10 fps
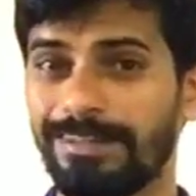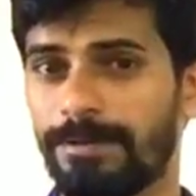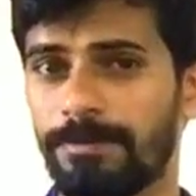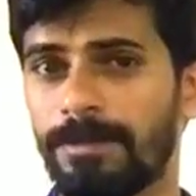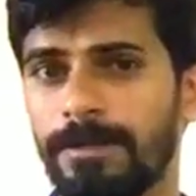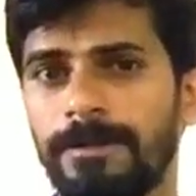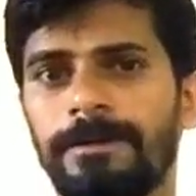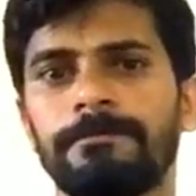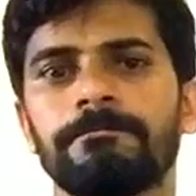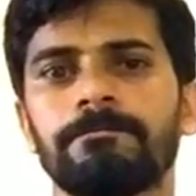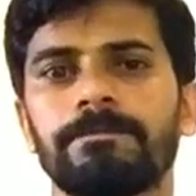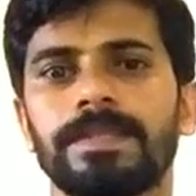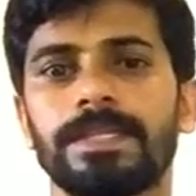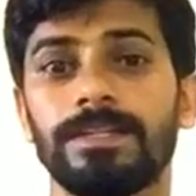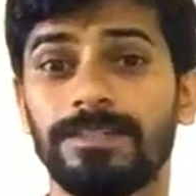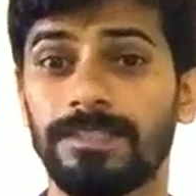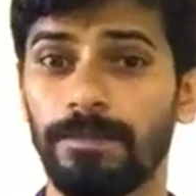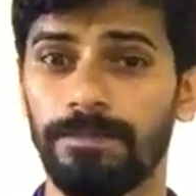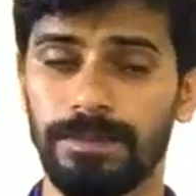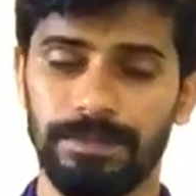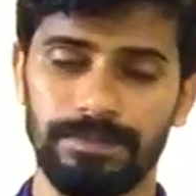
their club.